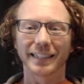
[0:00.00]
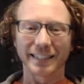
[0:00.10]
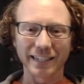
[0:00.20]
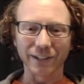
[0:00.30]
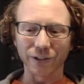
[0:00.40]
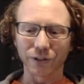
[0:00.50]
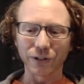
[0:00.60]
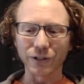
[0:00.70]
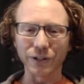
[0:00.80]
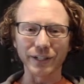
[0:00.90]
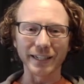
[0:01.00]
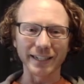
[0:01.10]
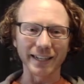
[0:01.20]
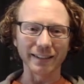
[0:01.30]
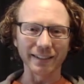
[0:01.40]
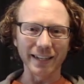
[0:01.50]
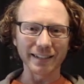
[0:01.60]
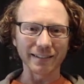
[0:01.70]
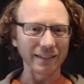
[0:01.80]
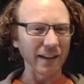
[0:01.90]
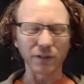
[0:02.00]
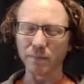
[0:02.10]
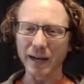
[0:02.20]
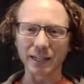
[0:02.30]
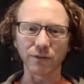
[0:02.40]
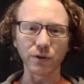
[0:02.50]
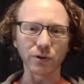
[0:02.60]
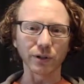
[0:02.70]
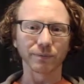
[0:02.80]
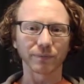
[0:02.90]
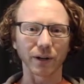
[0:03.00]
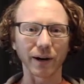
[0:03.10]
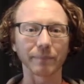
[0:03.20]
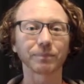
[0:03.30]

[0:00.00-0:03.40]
still good nonetheless. Love some Back to the Future. All right.